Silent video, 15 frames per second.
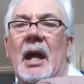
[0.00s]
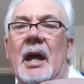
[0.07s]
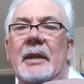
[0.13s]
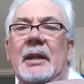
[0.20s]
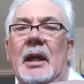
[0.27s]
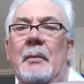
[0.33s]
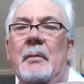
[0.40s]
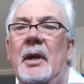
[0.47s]
I
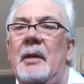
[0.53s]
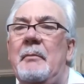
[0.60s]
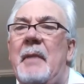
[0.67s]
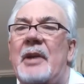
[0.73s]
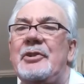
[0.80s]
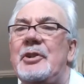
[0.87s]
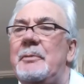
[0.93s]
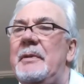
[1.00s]
think I might have
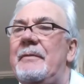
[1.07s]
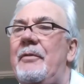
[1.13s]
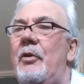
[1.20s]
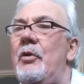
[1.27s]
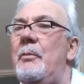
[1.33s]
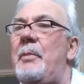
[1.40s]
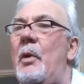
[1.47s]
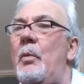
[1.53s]
mentioned
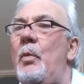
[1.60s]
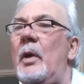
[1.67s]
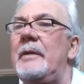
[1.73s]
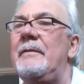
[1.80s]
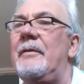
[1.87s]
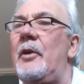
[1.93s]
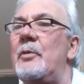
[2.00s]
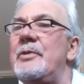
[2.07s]
before about white
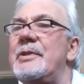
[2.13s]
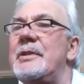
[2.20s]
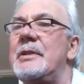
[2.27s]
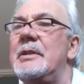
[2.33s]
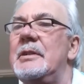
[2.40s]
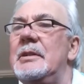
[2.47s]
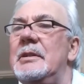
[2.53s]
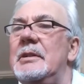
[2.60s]
floats
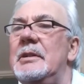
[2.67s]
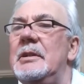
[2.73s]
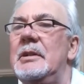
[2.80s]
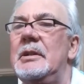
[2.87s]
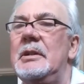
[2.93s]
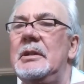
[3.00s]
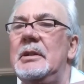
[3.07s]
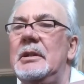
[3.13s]

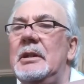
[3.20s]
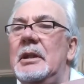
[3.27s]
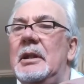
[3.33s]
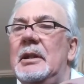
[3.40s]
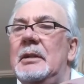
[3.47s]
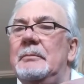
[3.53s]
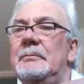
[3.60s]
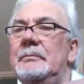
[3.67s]

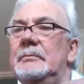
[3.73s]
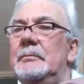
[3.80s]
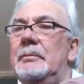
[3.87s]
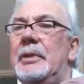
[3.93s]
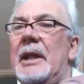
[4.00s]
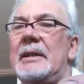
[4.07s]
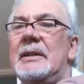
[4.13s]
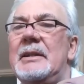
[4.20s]

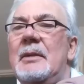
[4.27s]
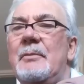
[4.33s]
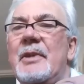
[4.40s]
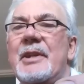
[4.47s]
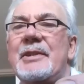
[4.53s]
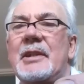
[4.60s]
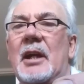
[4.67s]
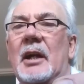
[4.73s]
blending in with the
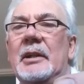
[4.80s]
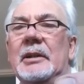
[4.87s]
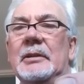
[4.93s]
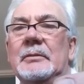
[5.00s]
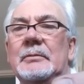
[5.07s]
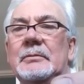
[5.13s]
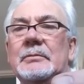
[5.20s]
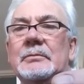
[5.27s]
sky,
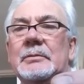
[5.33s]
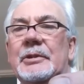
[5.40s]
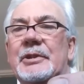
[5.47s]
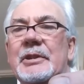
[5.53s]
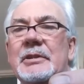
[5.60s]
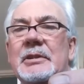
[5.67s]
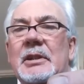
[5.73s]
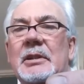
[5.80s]
which
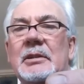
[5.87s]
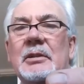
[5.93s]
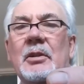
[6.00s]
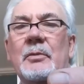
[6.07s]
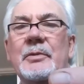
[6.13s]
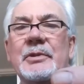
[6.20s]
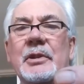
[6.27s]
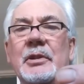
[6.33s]
is
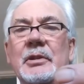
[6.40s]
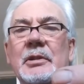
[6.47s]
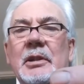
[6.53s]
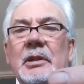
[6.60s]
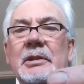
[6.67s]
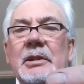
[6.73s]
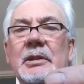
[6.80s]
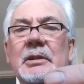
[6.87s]
always a good
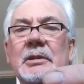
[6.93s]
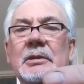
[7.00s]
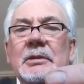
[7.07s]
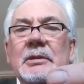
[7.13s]
idea.